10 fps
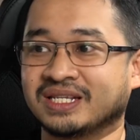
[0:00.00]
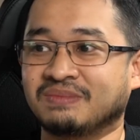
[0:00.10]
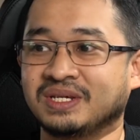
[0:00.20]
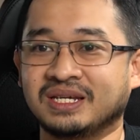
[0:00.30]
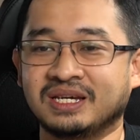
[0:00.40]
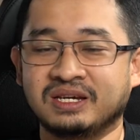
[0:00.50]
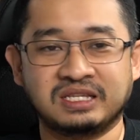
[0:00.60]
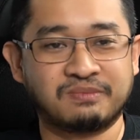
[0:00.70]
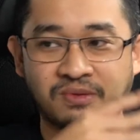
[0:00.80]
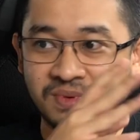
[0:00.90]
I mean,
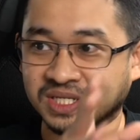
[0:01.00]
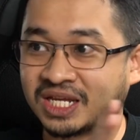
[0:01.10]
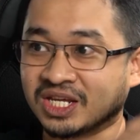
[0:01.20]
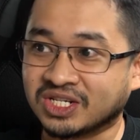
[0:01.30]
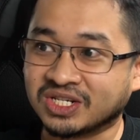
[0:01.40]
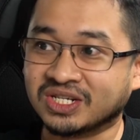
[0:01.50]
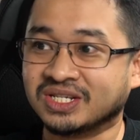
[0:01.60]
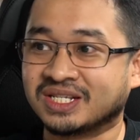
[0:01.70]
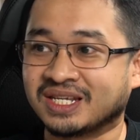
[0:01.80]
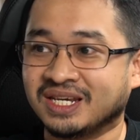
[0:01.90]
they're proper
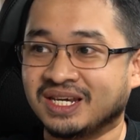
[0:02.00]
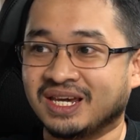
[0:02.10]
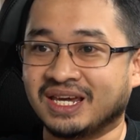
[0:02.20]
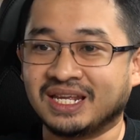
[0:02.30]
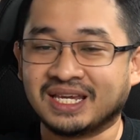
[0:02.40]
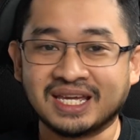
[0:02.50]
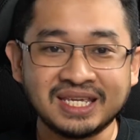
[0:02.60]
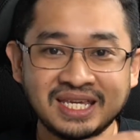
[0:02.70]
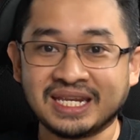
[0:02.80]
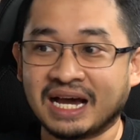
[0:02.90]
signages, and then
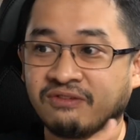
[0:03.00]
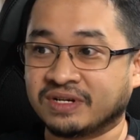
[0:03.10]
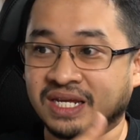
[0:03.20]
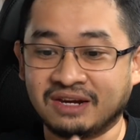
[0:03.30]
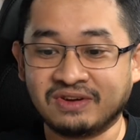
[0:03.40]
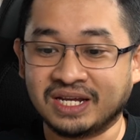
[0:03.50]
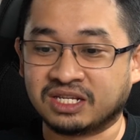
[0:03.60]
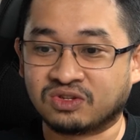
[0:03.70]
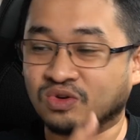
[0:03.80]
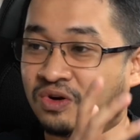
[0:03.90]
getting in and out from the area is
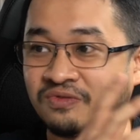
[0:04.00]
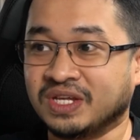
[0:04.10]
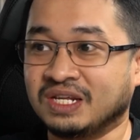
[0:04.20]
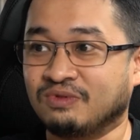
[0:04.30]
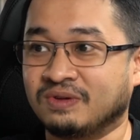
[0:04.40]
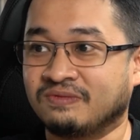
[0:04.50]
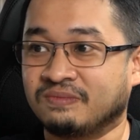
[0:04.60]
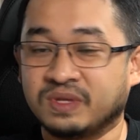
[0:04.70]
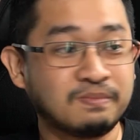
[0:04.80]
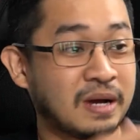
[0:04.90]
so convenient with
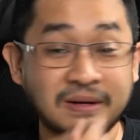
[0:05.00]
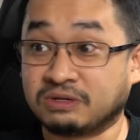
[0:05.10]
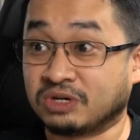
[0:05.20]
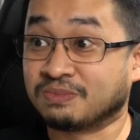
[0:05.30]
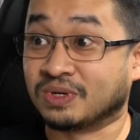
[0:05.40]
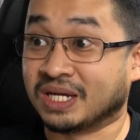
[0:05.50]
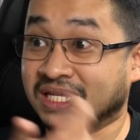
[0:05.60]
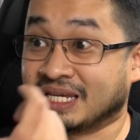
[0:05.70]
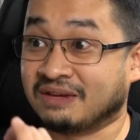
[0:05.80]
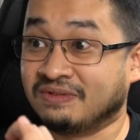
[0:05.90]
public transport, and
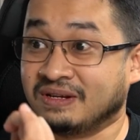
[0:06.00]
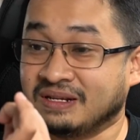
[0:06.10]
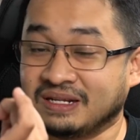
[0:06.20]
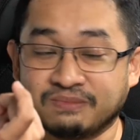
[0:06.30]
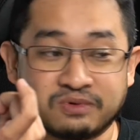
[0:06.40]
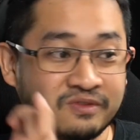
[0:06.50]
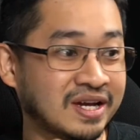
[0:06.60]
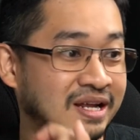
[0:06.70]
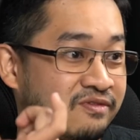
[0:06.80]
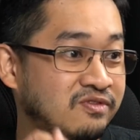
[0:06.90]
they even
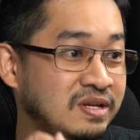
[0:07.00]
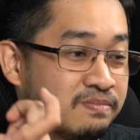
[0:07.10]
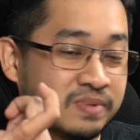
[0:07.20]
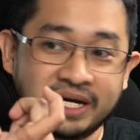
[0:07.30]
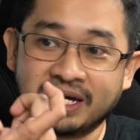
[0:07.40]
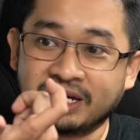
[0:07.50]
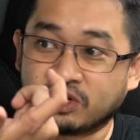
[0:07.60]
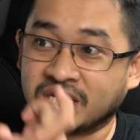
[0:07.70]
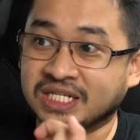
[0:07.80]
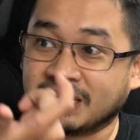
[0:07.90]
provide a free
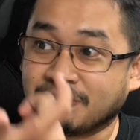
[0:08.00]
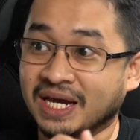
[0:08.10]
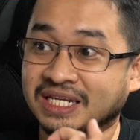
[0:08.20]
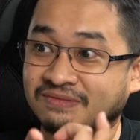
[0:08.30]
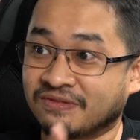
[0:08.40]
transit pass for